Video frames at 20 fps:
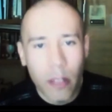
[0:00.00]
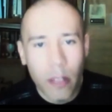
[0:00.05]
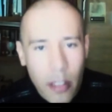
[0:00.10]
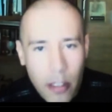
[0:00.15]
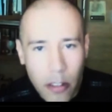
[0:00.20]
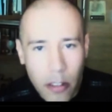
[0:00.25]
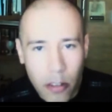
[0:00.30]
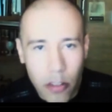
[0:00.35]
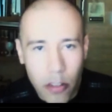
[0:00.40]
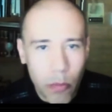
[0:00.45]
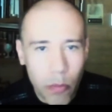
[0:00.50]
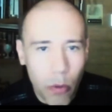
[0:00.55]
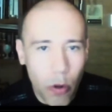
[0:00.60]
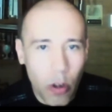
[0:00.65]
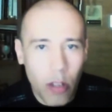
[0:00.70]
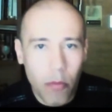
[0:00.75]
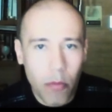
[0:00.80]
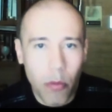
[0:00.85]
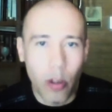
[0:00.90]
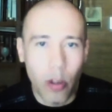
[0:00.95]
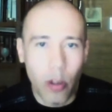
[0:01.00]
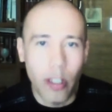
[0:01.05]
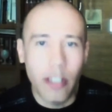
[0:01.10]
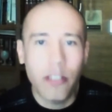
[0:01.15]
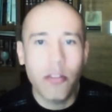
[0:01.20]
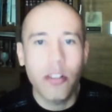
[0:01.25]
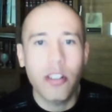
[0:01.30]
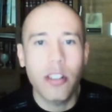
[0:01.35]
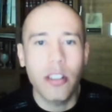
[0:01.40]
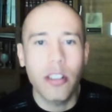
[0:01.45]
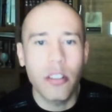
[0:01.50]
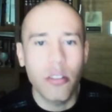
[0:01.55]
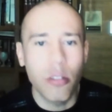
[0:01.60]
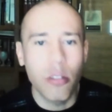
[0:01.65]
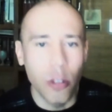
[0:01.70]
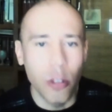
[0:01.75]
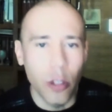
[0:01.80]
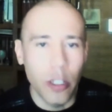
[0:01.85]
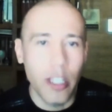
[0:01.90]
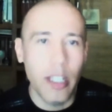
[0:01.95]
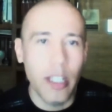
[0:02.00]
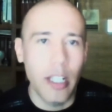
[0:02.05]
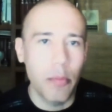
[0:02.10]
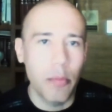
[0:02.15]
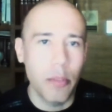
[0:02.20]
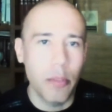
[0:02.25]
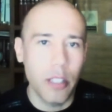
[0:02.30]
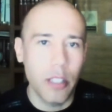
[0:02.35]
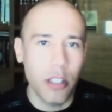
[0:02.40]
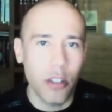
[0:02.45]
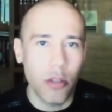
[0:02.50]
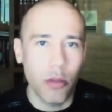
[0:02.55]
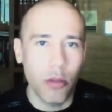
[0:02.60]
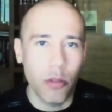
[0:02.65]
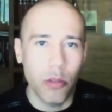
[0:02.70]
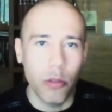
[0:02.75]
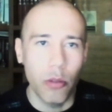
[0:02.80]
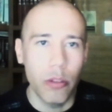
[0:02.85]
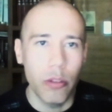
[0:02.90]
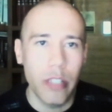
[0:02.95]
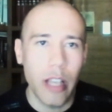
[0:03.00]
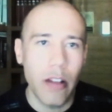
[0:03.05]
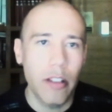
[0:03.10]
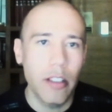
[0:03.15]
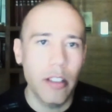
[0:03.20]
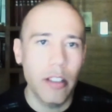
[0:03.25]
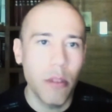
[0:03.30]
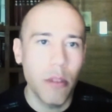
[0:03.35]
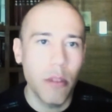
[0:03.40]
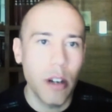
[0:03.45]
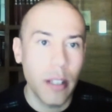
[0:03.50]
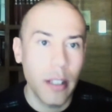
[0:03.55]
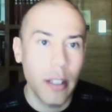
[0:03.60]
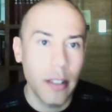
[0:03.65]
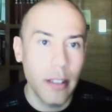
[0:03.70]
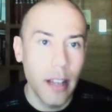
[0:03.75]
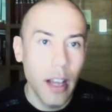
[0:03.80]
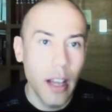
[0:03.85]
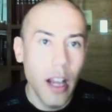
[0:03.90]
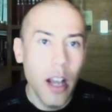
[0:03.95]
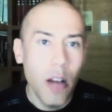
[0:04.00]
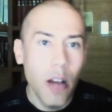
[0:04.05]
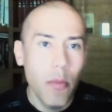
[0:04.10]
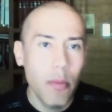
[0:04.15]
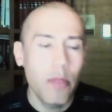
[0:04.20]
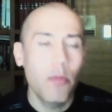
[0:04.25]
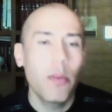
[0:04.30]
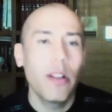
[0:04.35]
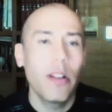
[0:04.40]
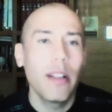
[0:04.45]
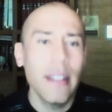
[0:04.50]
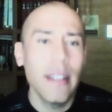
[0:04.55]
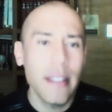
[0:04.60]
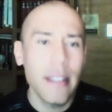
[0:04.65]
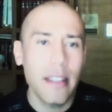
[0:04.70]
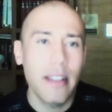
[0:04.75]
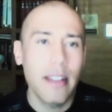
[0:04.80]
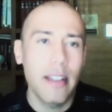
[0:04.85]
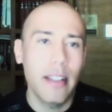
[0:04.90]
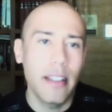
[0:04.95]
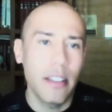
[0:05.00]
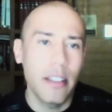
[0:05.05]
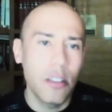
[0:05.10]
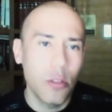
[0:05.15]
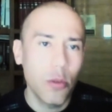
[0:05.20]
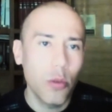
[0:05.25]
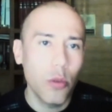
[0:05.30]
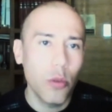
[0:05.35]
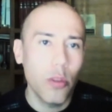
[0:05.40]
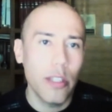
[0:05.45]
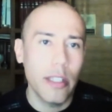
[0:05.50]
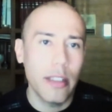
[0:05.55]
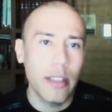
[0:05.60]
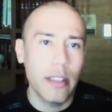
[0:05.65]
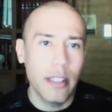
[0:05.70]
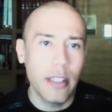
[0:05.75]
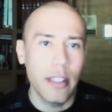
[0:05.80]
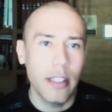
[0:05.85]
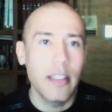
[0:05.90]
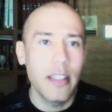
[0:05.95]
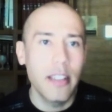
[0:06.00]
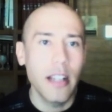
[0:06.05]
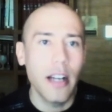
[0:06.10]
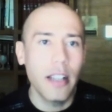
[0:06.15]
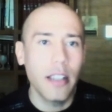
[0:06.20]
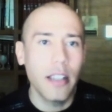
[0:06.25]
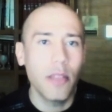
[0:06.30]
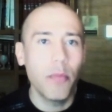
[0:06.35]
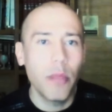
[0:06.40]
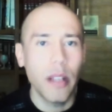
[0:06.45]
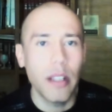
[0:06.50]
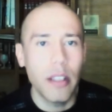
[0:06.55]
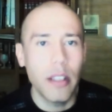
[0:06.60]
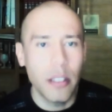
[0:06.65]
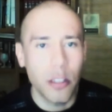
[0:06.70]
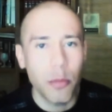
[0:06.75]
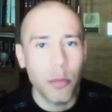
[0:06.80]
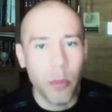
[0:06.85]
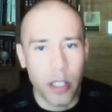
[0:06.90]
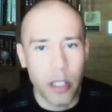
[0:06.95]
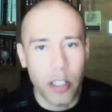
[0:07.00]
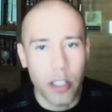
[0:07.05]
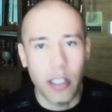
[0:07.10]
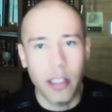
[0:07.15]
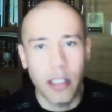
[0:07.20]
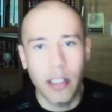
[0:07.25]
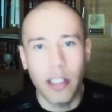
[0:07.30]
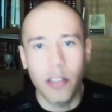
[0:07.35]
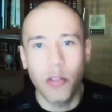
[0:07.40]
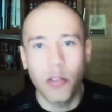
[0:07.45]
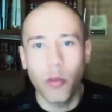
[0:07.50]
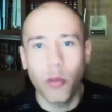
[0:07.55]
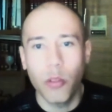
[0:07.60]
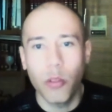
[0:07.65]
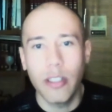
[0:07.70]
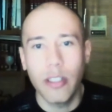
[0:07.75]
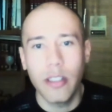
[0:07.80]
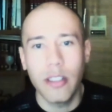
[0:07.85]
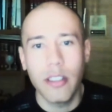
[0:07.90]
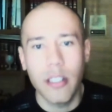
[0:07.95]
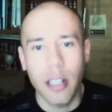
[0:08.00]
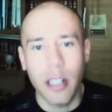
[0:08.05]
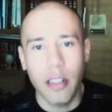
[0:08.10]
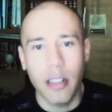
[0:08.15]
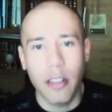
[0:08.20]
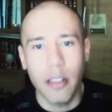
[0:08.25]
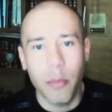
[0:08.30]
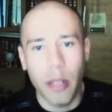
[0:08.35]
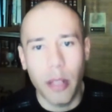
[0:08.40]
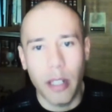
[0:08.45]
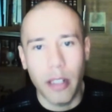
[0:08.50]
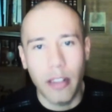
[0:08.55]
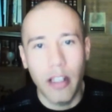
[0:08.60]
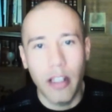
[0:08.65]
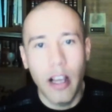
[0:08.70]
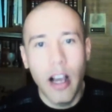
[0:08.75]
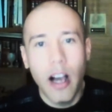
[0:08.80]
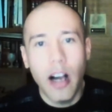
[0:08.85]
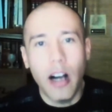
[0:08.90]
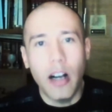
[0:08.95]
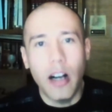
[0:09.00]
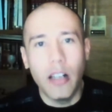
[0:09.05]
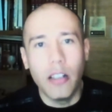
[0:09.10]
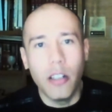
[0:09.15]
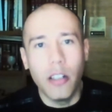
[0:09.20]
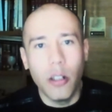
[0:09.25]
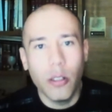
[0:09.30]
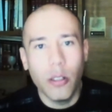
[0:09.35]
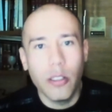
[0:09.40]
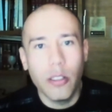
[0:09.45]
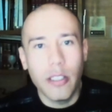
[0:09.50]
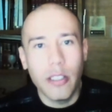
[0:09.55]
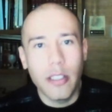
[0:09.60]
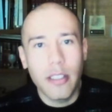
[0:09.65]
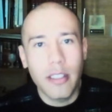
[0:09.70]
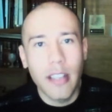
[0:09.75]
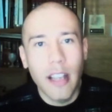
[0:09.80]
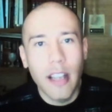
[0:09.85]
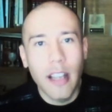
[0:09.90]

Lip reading: there's more and more interest into looking at potential tools out in the market. But realistically, a tool that does not depend on spreadsheets, a tool that does not depend on all these,